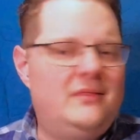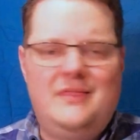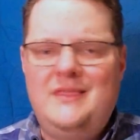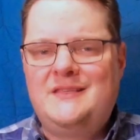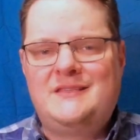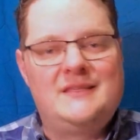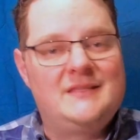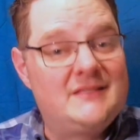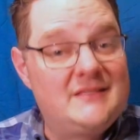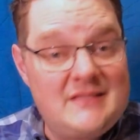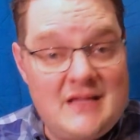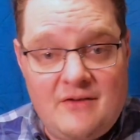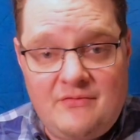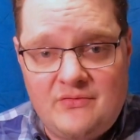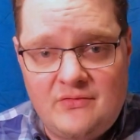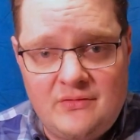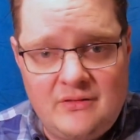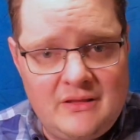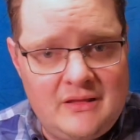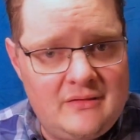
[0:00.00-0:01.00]
This is
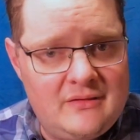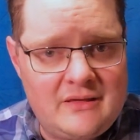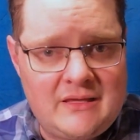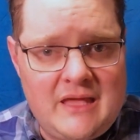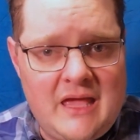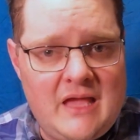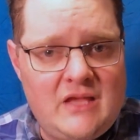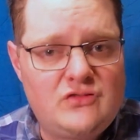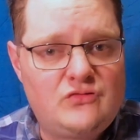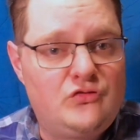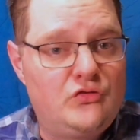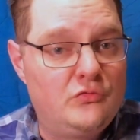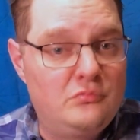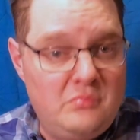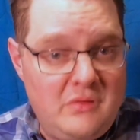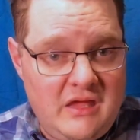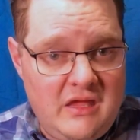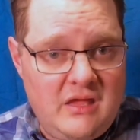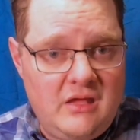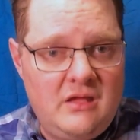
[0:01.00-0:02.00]
definitely the case for
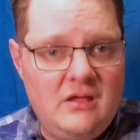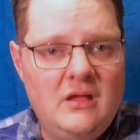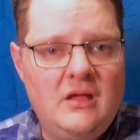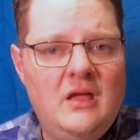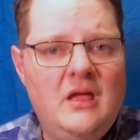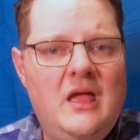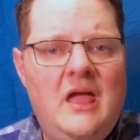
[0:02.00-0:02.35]
me,